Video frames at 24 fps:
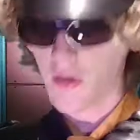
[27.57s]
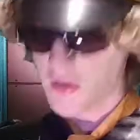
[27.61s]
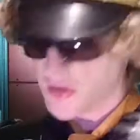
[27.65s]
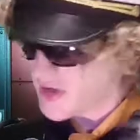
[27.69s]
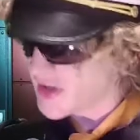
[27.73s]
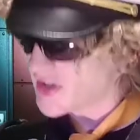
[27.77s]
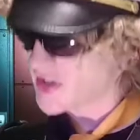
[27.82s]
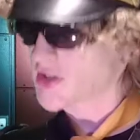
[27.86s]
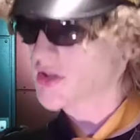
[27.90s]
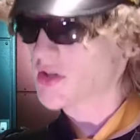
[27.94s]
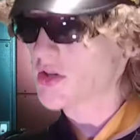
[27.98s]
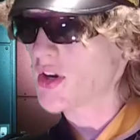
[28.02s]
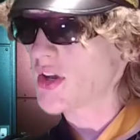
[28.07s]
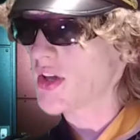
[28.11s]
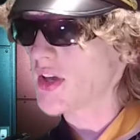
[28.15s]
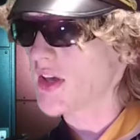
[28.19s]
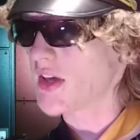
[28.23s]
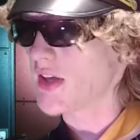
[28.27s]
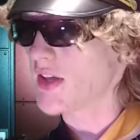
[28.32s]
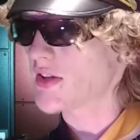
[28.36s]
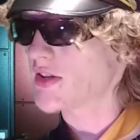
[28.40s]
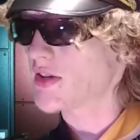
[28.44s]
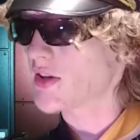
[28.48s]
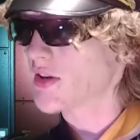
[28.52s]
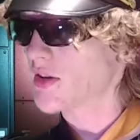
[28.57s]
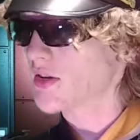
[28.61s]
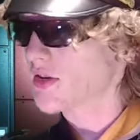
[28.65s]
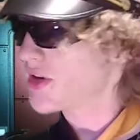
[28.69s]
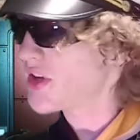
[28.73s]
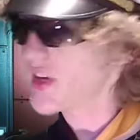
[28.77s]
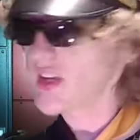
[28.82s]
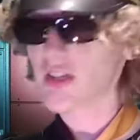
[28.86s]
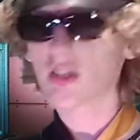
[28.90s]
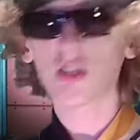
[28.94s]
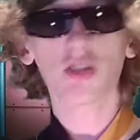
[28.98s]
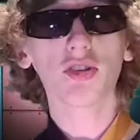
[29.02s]
Retreat?
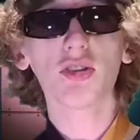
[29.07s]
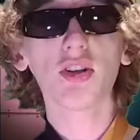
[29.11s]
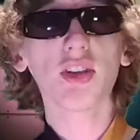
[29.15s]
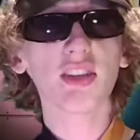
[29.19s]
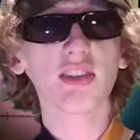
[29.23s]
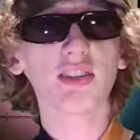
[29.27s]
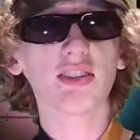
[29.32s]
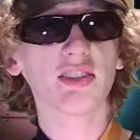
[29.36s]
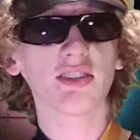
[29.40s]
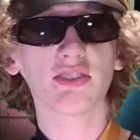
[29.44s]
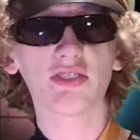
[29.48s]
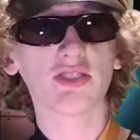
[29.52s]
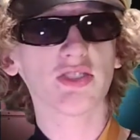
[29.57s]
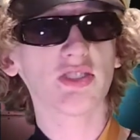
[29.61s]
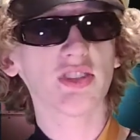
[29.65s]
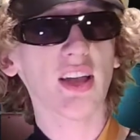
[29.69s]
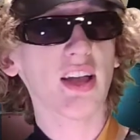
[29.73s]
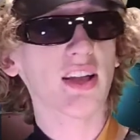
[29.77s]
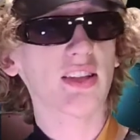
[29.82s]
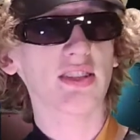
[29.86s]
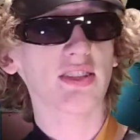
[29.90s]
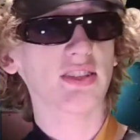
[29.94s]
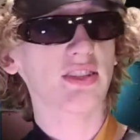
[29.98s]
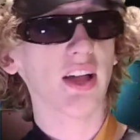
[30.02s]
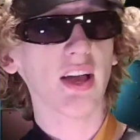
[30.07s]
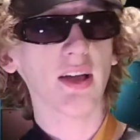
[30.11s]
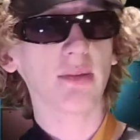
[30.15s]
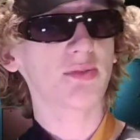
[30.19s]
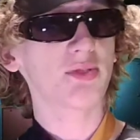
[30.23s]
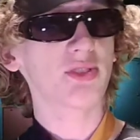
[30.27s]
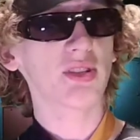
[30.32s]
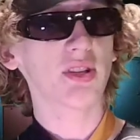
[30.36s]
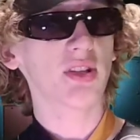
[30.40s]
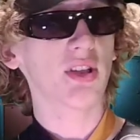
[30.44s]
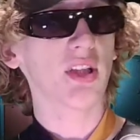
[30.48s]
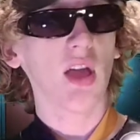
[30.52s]
Retreat is not an
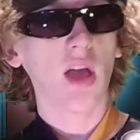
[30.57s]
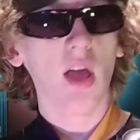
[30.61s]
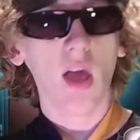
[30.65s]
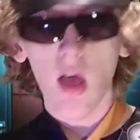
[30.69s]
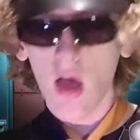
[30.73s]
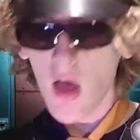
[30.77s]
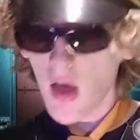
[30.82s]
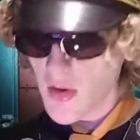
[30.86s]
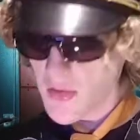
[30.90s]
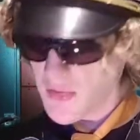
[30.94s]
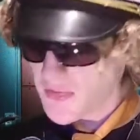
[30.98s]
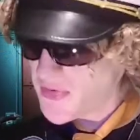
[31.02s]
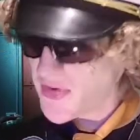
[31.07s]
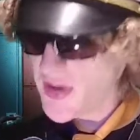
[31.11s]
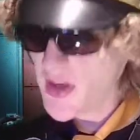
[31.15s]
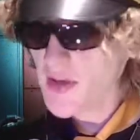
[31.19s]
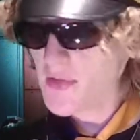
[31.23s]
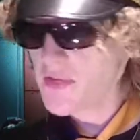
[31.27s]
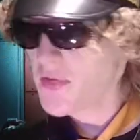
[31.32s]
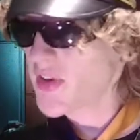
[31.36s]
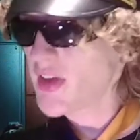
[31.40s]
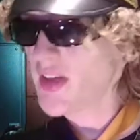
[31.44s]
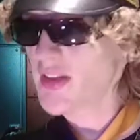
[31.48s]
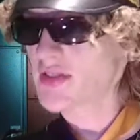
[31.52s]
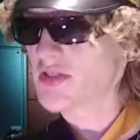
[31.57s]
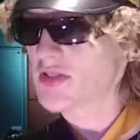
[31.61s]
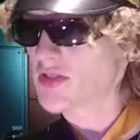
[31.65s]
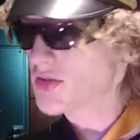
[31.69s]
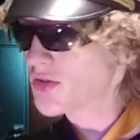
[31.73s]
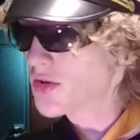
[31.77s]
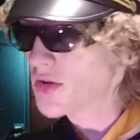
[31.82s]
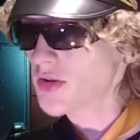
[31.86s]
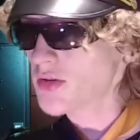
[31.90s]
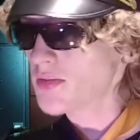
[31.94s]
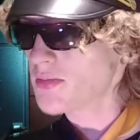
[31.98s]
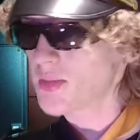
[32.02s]
option! We will
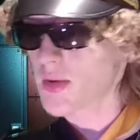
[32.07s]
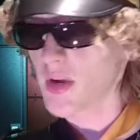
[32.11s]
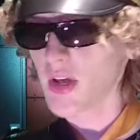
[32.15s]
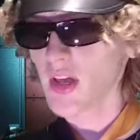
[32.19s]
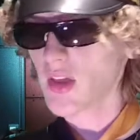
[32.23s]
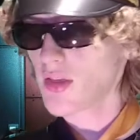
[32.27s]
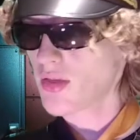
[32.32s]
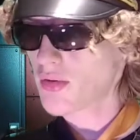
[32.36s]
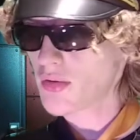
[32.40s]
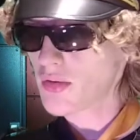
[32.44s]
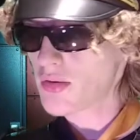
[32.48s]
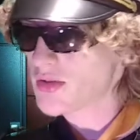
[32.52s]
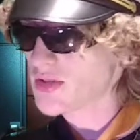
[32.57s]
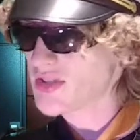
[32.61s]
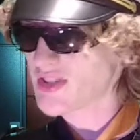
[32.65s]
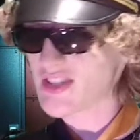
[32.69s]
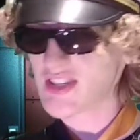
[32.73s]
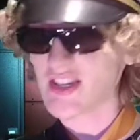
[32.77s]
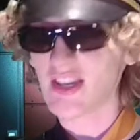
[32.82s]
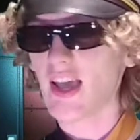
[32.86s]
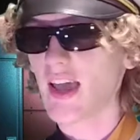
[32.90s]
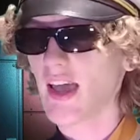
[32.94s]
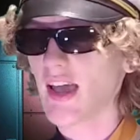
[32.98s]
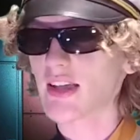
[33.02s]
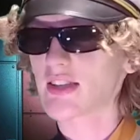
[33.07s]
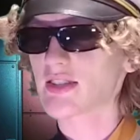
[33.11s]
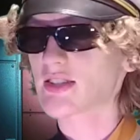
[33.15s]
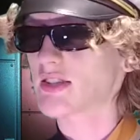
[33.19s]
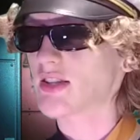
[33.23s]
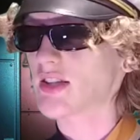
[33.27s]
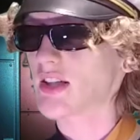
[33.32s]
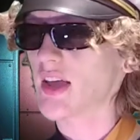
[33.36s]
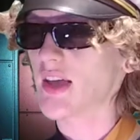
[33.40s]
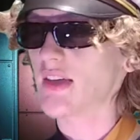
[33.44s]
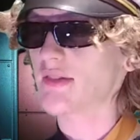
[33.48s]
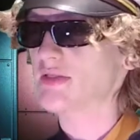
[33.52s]
soon break through the
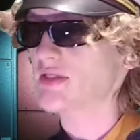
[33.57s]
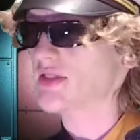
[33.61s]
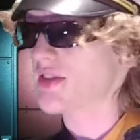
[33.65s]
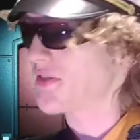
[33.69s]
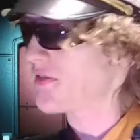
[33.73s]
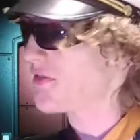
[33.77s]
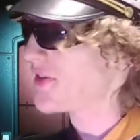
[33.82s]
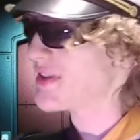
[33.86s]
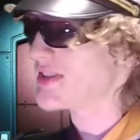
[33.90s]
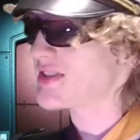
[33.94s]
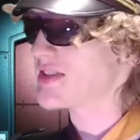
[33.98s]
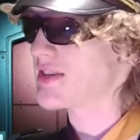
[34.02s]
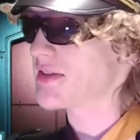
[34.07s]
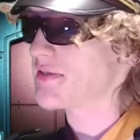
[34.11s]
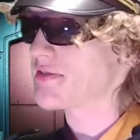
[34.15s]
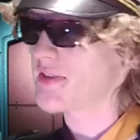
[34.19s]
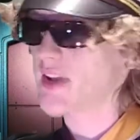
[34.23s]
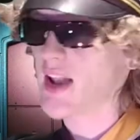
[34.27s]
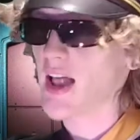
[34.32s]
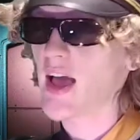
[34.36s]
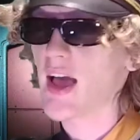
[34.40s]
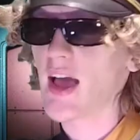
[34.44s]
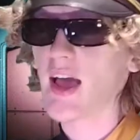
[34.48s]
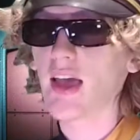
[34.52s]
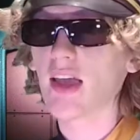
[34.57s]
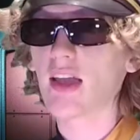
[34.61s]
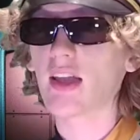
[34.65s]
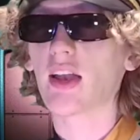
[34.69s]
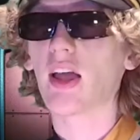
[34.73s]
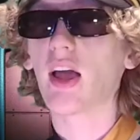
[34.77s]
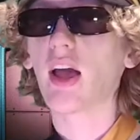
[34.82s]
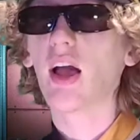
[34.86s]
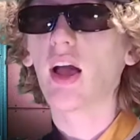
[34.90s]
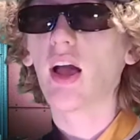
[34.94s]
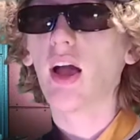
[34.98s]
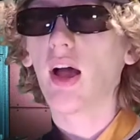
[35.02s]
Exclave's defensive line!
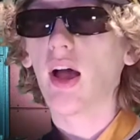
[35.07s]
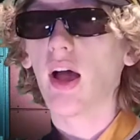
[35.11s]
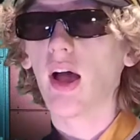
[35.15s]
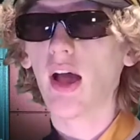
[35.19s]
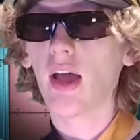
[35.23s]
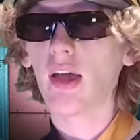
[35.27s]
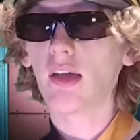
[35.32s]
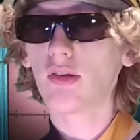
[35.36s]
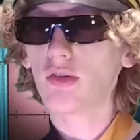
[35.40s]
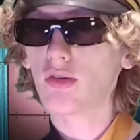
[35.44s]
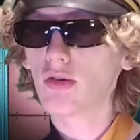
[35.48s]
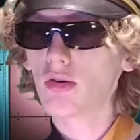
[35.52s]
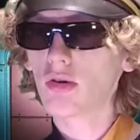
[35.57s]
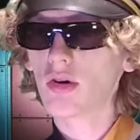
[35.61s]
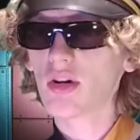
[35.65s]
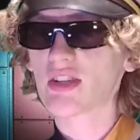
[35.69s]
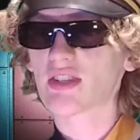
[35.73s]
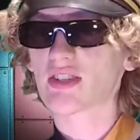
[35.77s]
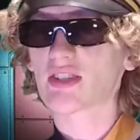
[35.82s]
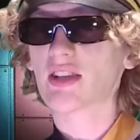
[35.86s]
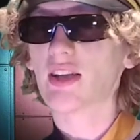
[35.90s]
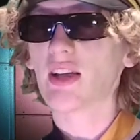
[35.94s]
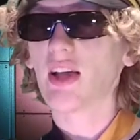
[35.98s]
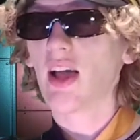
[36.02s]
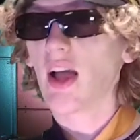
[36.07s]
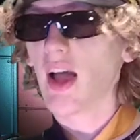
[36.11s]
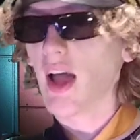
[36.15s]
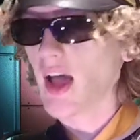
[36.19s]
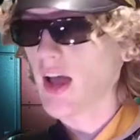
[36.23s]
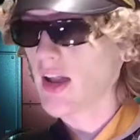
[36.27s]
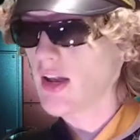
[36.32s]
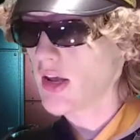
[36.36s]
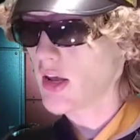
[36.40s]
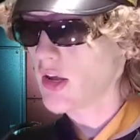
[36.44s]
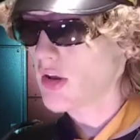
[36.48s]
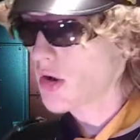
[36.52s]
I know it!
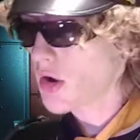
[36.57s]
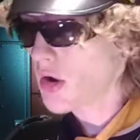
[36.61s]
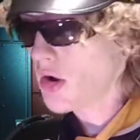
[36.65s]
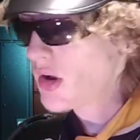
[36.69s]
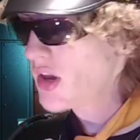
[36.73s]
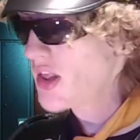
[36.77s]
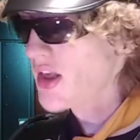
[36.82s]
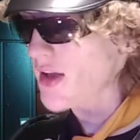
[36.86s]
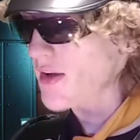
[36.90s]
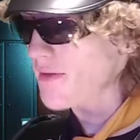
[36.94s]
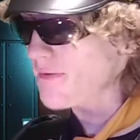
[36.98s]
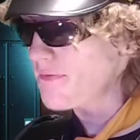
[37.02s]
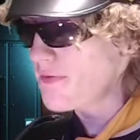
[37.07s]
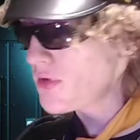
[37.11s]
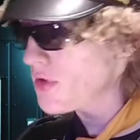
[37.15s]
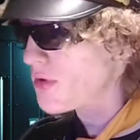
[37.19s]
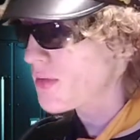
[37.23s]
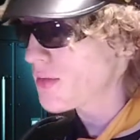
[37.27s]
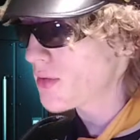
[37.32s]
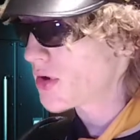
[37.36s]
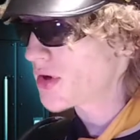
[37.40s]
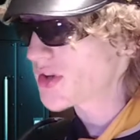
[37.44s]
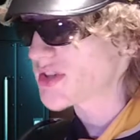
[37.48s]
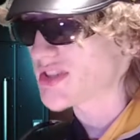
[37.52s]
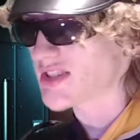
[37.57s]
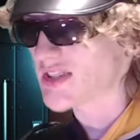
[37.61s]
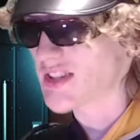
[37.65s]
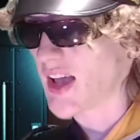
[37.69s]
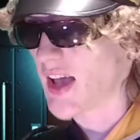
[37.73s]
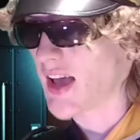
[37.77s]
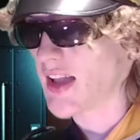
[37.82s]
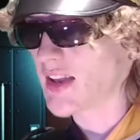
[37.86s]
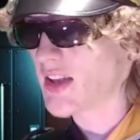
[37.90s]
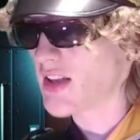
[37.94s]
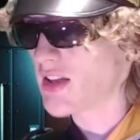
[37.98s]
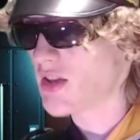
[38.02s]
I need only a few more
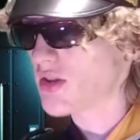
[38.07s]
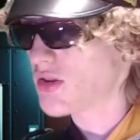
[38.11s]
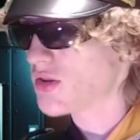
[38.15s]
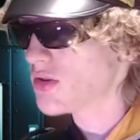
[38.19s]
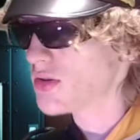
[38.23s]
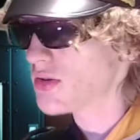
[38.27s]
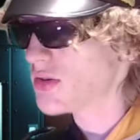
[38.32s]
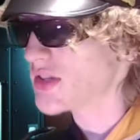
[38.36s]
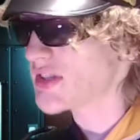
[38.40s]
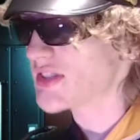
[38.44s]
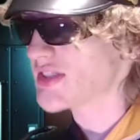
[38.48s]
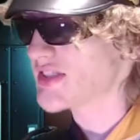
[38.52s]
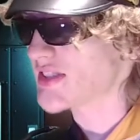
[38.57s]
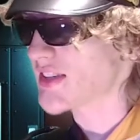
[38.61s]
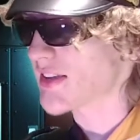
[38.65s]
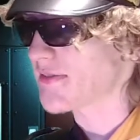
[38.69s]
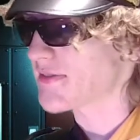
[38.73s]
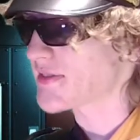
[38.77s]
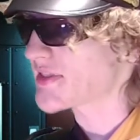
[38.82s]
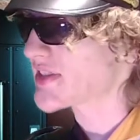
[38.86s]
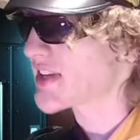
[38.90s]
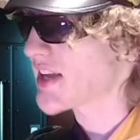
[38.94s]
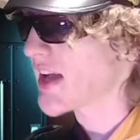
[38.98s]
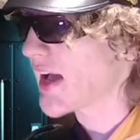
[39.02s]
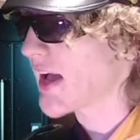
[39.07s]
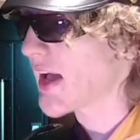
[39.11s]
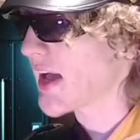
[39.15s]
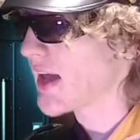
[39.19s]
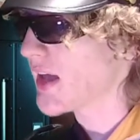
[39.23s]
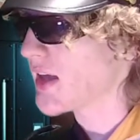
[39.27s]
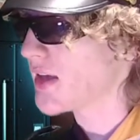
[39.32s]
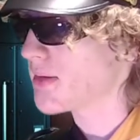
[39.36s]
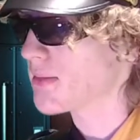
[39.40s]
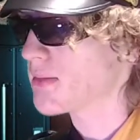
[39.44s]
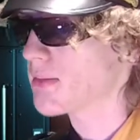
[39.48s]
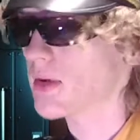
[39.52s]
standard units of
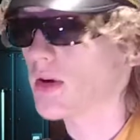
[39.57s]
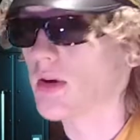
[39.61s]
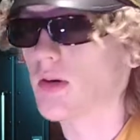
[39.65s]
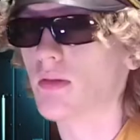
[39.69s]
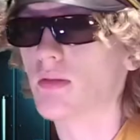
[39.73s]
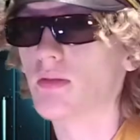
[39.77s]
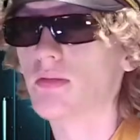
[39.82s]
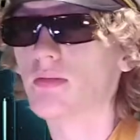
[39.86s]
time!